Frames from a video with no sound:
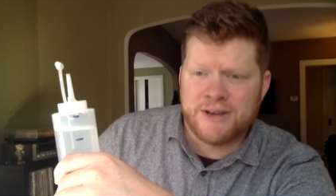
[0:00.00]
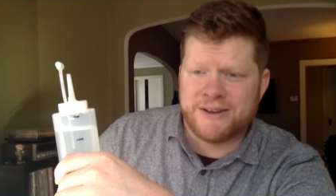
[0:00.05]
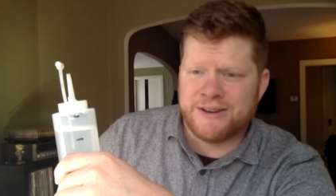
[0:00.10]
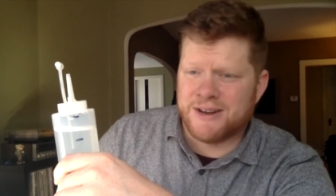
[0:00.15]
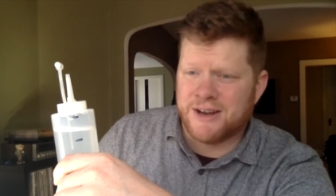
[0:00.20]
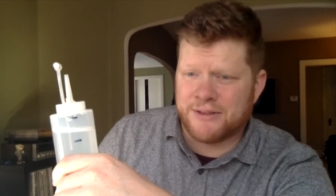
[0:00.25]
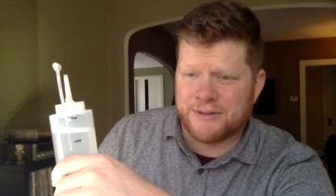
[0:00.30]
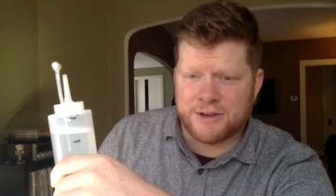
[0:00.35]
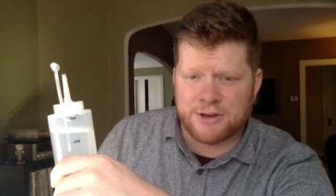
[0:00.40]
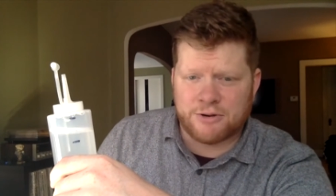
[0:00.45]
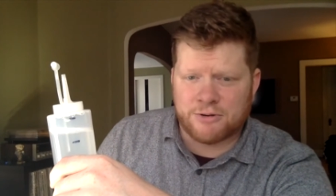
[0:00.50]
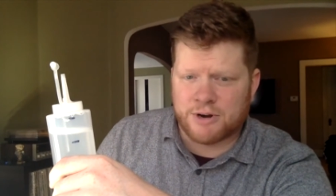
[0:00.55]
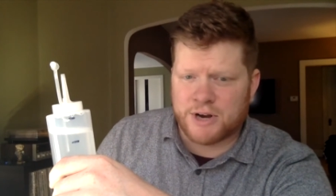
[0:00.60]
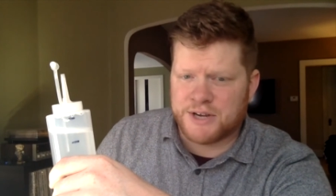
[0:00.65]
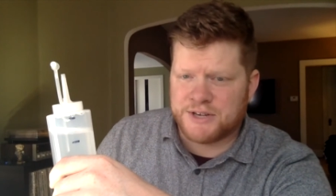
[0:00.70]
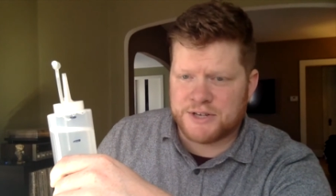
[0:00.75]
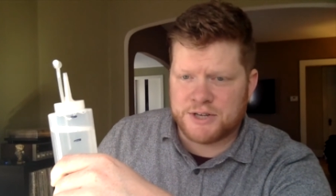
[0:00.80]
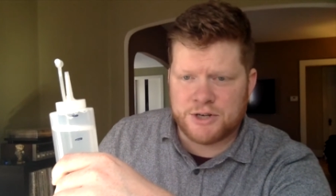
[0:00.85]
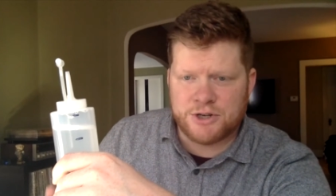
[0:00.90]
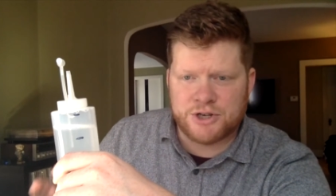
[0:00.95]
Nothing
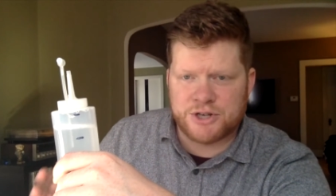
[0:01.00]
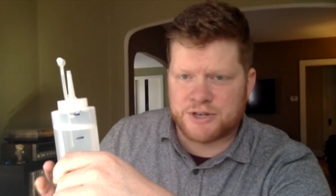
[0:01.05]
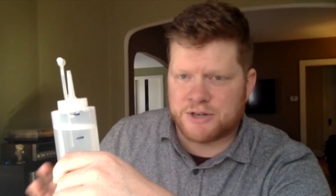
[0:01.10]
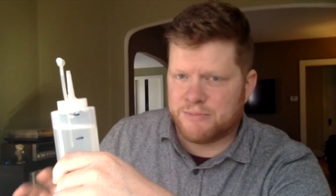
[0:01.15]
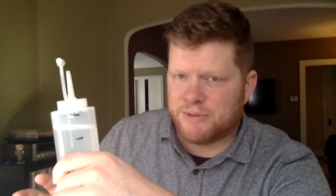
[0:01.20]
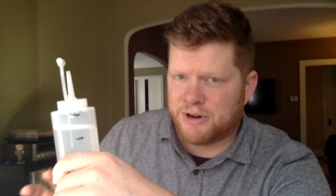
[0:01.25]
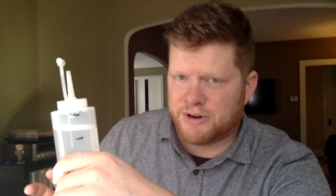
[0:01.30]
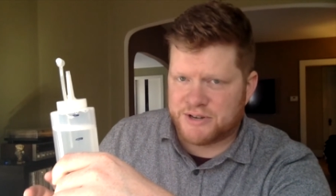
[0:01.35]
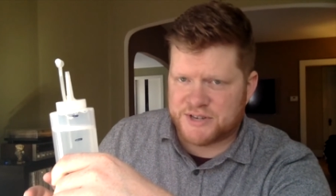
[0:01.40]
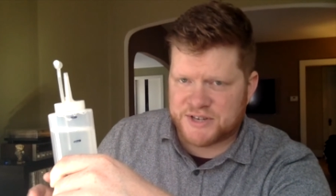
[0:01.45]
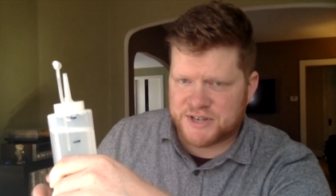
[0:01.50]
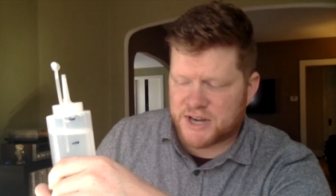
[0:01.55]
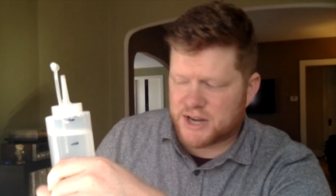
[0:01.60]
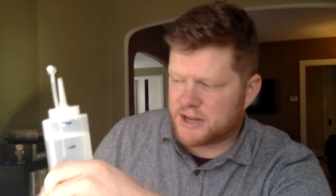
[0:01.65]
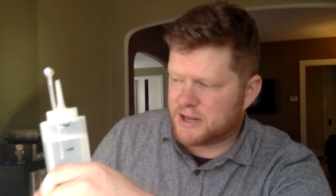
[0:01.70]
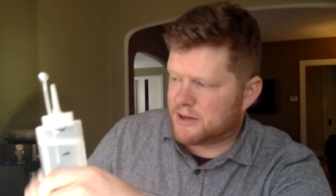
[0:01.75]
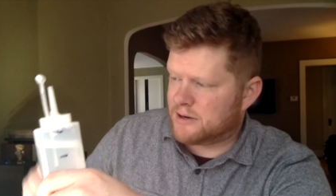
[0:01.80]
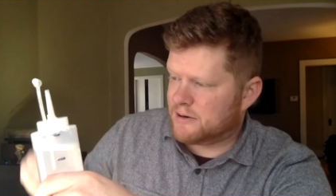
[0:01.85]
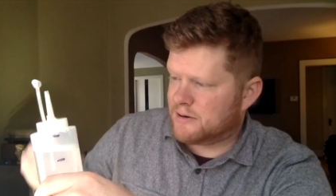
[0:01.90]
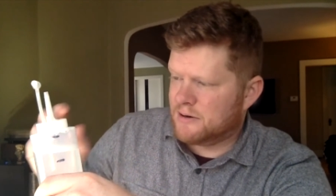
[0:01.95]
crazy, just about a
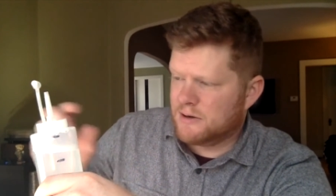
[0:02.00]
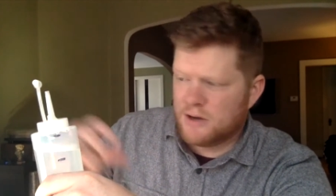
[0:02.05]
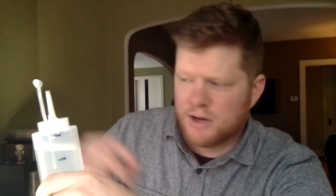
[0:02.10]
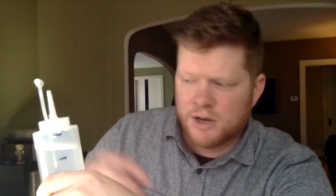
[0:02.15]
second.